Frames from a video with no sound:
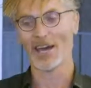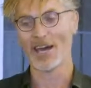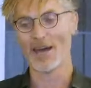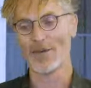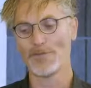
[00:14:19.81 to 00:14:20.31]

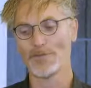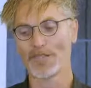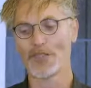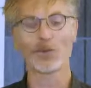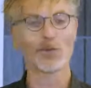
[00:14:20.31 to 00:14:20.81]

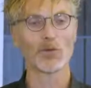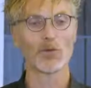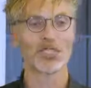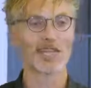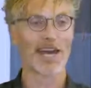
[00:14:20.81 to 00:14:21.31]
The trouble
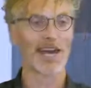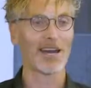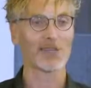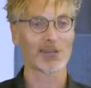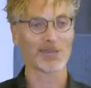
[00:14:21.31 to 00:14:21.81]
was that
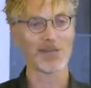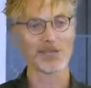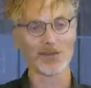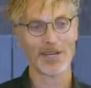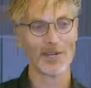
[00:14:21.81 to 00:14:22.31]
our
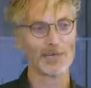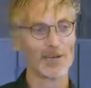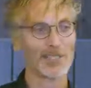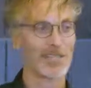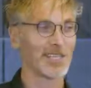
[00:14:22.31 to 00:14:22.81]
occupational health
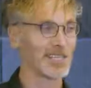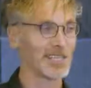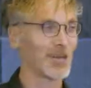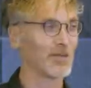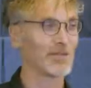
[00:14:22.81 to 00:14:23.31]
person, as I
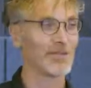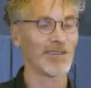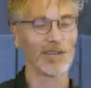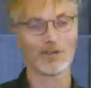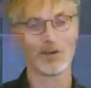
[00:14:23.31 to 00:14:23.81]
say, was
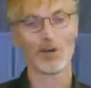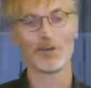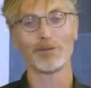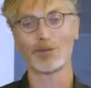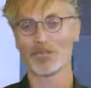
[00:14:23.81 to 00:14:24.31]
very
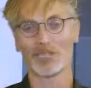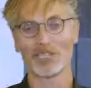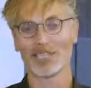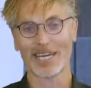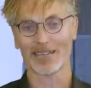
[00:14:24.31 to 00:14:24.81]
overwhelmed, but also she
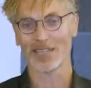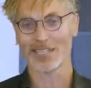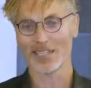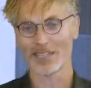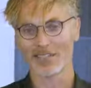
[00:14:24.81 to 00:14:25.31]
didn't have the
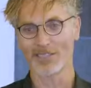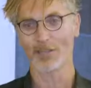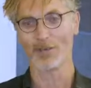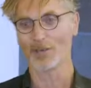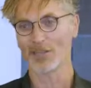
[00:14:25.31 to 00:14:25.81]
skills
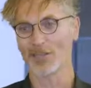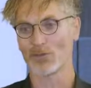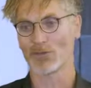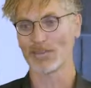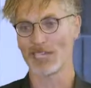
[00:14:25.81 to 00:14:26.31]
to
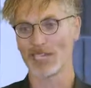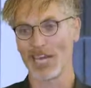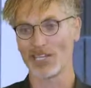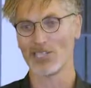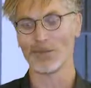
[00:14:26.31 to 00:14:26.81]
organize one of these
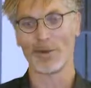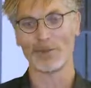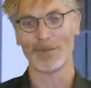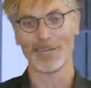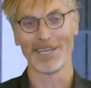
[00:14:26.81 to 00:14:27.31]
energy
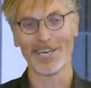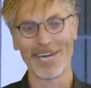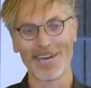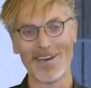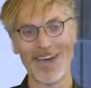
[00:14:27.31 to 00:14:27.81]
pumping
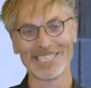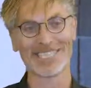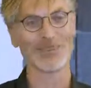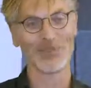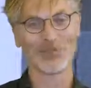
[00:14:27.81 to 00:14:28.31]
events
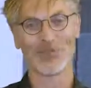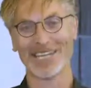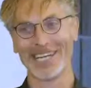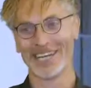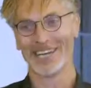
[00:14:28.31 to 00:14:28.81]
that would
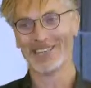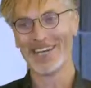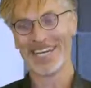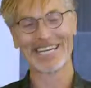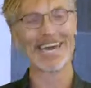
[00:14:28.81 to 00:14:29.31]
really kind of
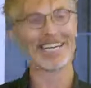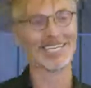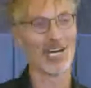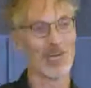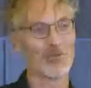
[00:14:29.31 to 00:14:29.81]
get the
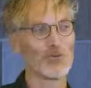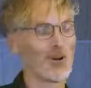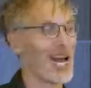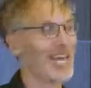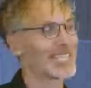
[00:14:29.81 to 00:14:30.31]
tone
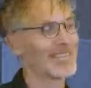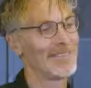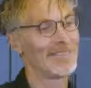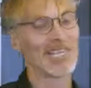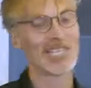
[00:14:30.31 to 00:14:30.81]
right.
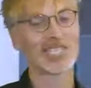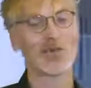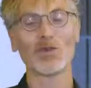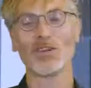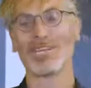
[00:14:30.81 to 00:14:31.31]

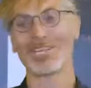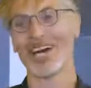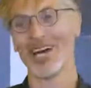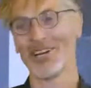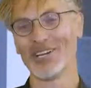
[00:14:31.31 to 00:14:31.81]

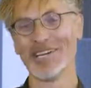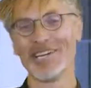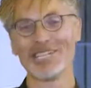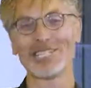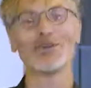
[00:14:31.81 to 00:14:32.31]

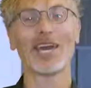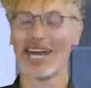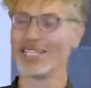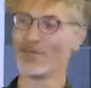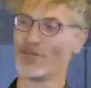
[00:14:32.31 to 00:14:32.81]
So we
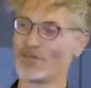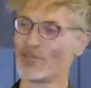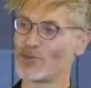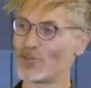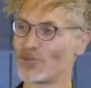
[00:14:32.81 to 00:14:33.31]
had to be
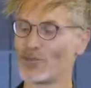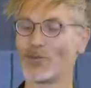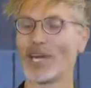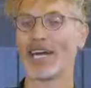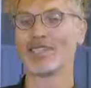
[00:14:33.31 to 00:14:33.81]
resourceful.
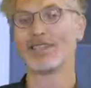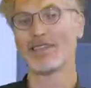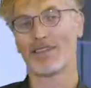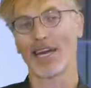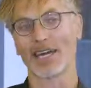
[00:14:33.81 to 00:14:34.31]
We had to
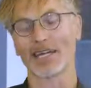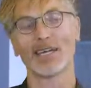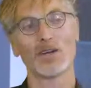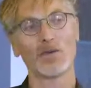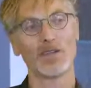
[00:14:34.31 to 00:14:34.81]
think
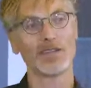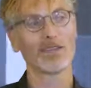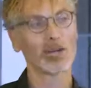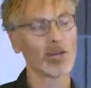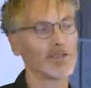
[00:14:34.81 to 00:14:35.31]
within the
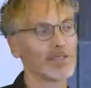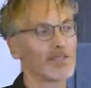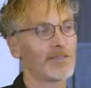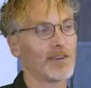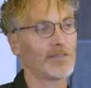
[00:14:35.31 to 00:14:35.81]

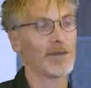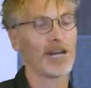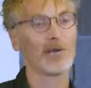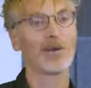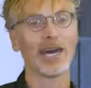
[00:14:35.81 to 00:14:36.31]
corridors of
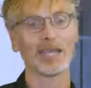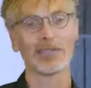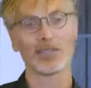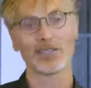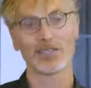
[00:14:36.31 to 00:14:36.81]
RBI. We had
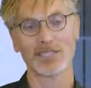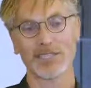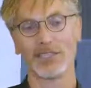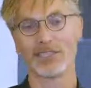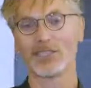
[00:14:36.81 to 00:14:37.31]
lots of
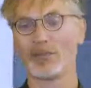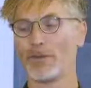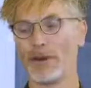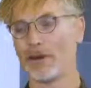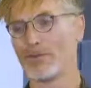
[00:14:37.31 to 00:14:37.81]
skills.
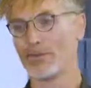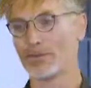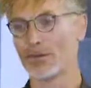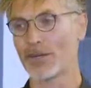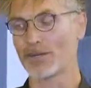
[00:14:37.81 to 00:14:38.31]
Part of our
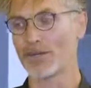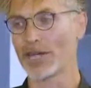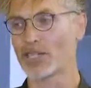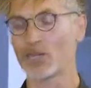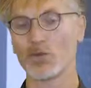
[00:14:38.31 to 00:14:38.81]
product
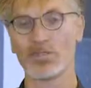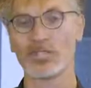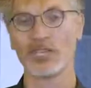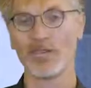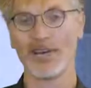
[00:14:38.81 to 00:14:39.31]
mix
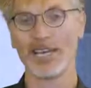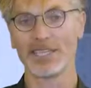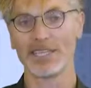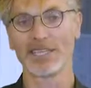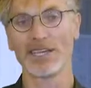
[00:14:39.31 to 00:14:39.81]
was
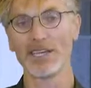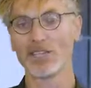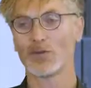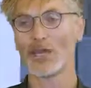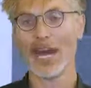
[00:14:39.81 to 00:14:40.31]
events.
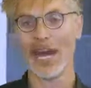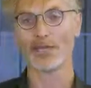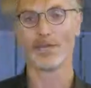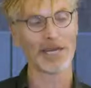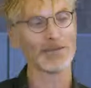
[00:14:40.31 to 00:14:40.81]
So we
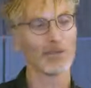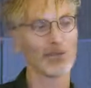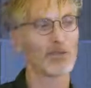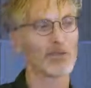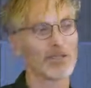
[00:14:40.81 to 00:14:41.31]
had people
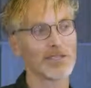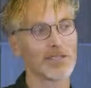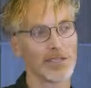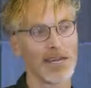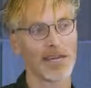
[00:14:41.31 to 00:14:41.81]
who could
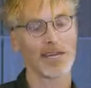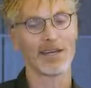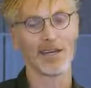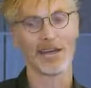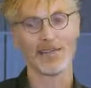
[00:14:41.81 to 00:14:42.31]
create
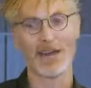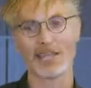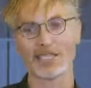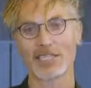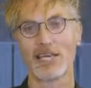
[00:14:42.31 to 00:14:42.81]

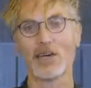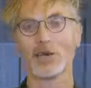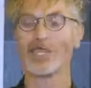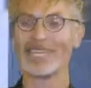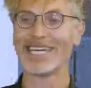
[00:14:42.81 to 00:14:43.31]
events.
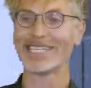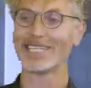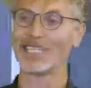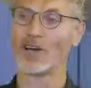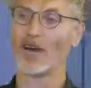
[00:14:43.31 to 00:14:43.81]
We needed
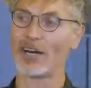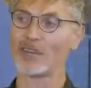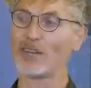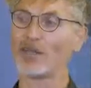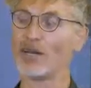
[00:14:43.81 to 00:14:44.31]
to know how
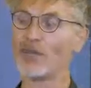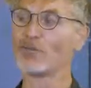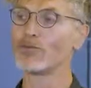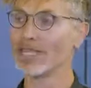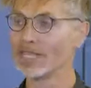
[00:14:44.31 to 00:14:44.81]
to
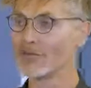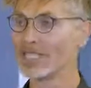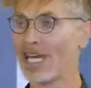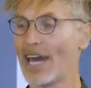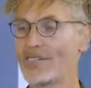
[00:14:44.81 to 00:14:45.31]
bring them
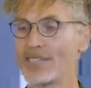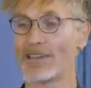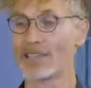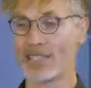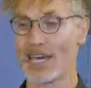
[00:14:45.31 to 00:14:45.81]

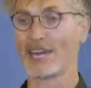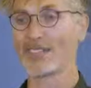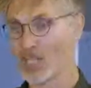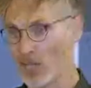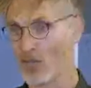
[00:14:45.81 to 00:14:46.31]
together to
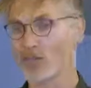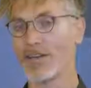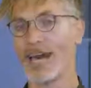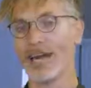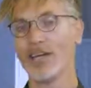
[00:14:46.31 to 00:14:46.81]

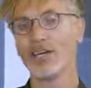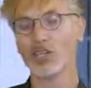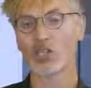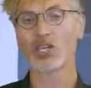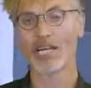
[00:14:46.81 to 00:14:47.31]
co-create,
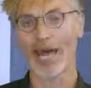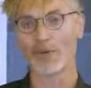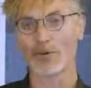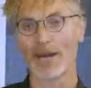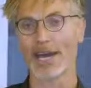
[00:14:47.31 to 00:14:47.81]
to
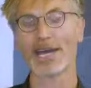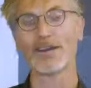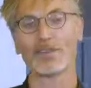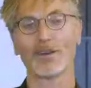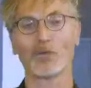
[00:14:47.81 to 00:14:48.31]
collaborate,
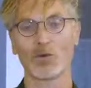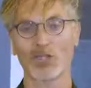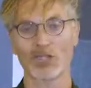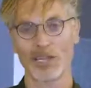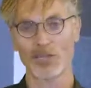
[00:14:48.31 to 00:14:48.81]
even though it
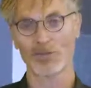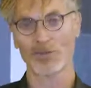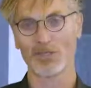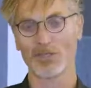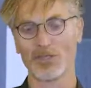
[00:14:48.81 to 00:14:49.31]
wasn't their
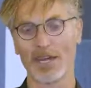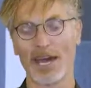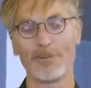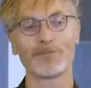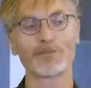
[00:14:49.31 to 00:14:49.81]
jobs to do that.